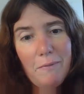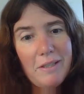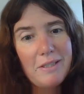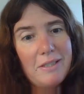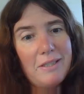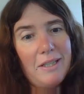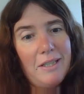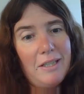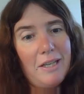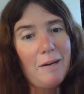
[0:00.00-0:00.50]

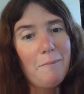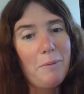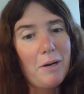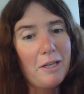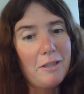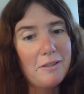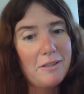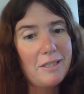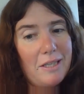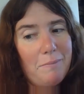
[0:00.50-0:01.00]
We've seen the
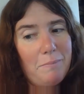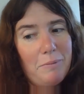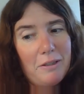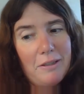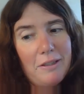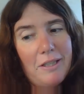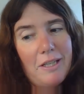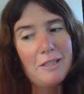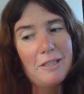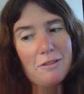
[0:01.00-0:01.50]
Empire State
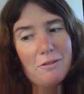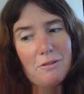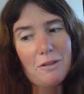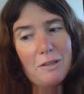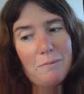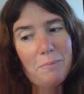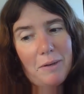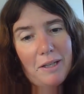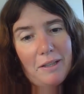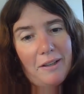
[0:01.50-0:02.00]
Building get
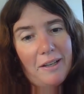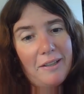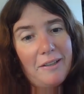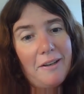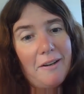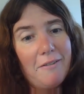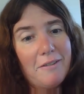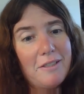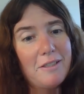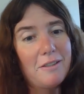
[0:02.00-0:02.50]
struck by
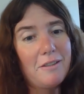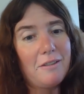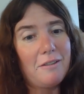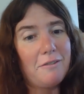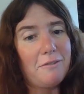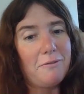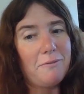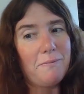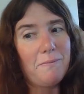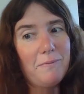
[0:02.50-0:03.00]
lightning. It was a
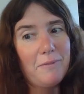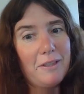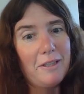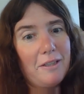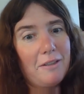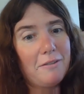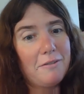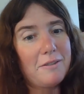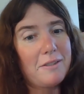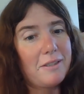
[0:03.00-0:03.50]
little,
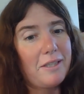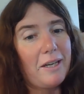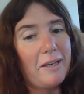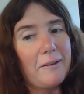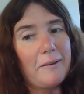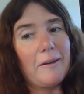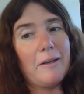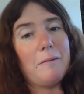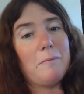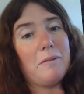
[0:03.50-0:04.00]
you know,
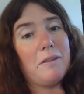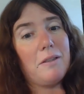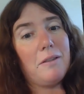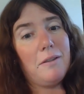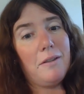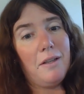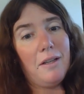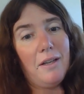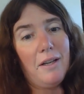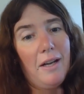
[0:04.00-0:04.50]
scary, but
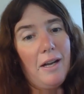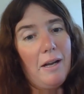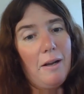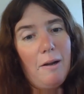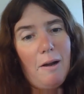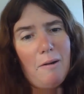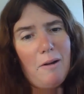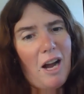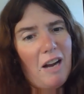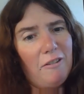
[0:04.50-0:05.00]

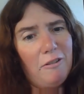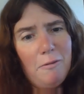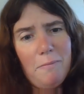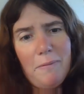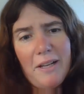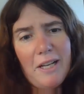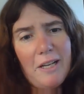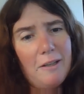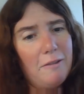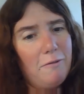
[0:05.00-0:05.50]

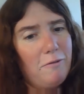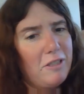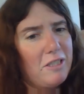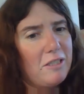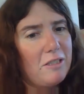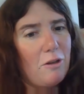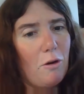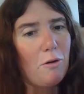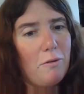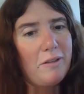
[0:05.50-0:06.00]
everybody
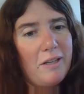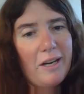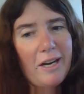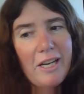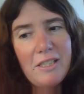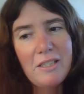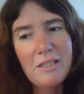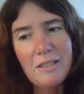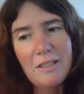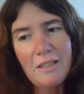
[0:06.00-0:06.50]
was so
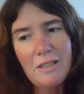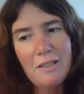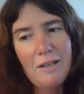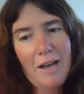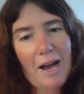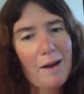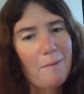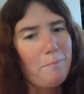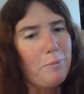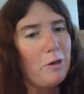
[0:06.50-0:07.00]
nice and
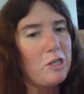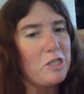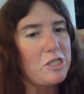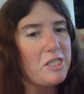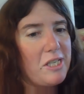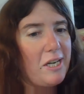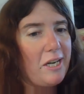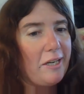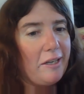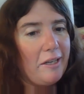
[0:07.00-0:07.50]
not
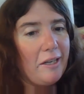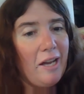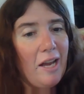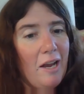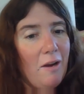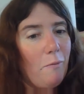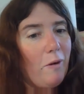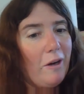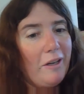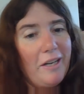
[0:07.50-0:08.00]
pushy. And
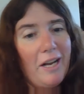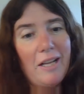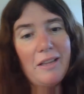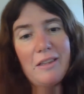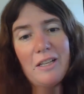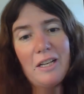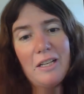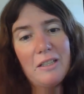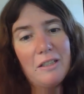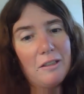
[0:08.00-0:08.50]
when
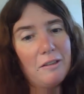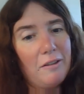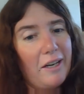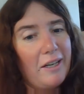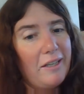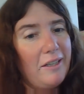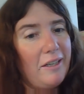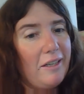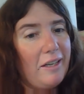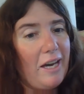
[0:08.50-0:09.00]
that thunder and
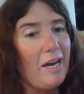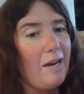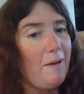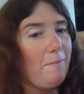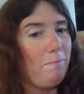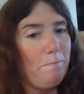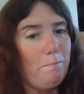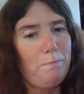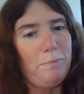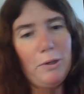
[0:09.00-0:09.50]
lightning
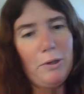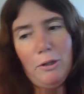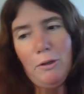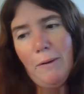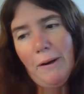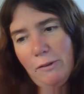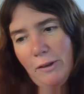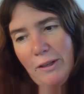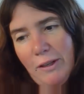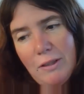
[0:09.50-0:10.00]
came,
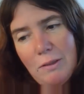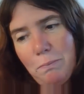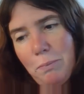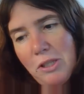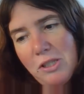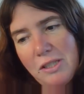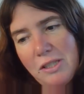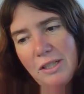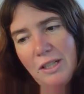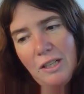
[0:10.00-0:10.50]
boom, everybody was
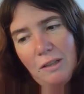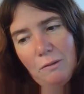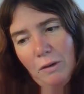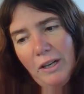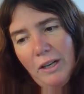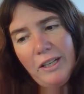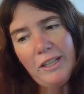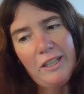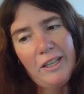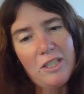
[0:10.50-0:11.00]
pushing and
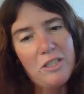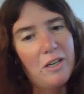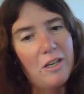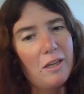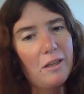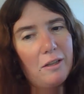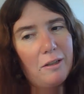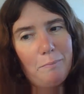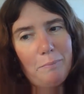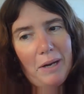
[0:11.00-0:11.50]
running each
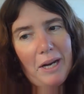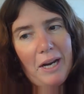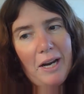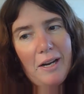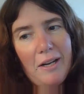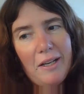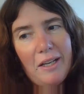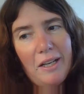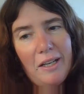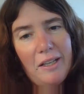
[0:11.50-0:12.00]
other and
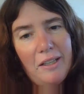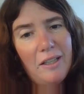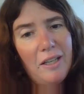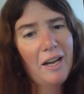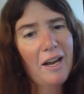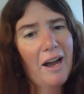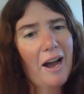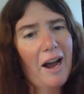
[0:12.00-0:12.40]
panicking.